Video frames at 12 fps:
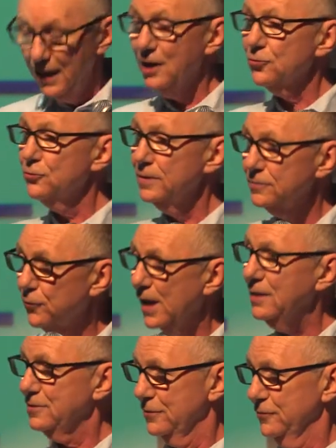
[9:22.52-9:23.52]
are in
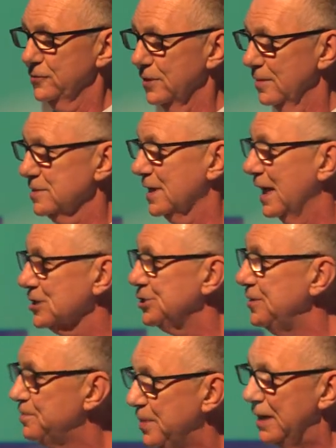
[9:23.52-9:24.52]
relative terms
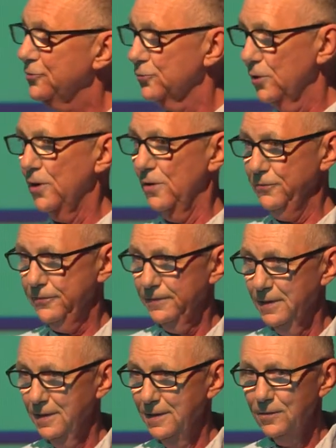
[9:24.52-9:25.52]
actually better off
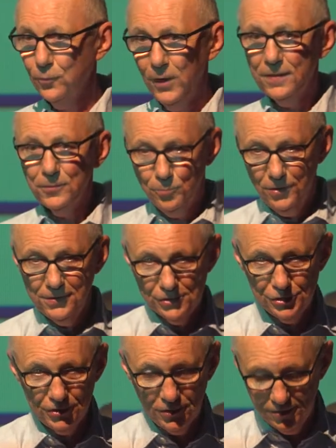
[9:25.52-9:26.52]
when the
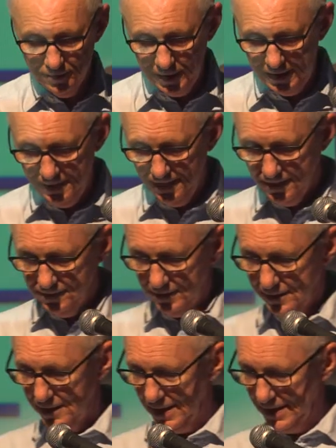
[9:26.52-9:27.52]
British economy
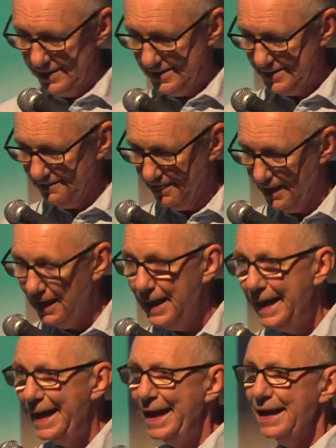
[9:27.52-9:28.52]
declines.
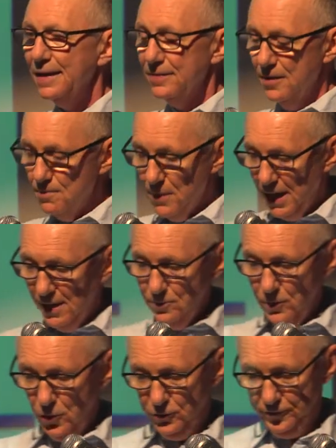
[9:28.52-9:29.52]
The main
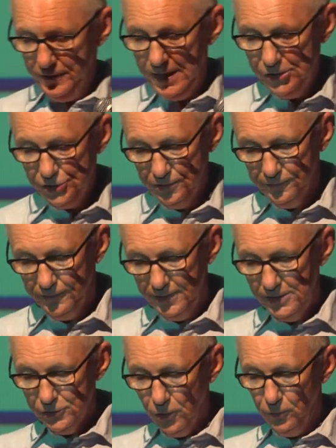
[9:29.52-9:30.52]
motivation for
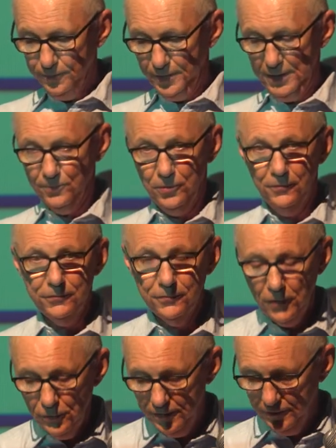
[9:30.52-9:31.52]
these old people for
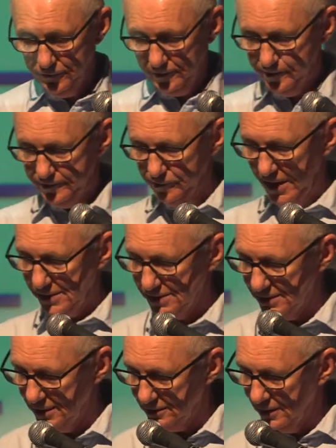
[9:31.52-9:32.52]
voting for
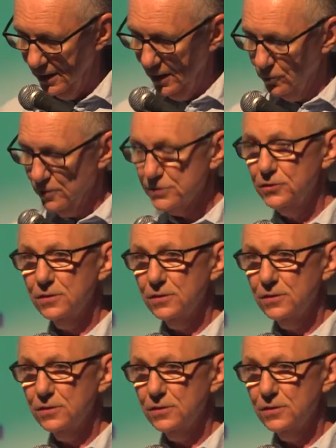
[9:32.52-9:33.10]
Brexit was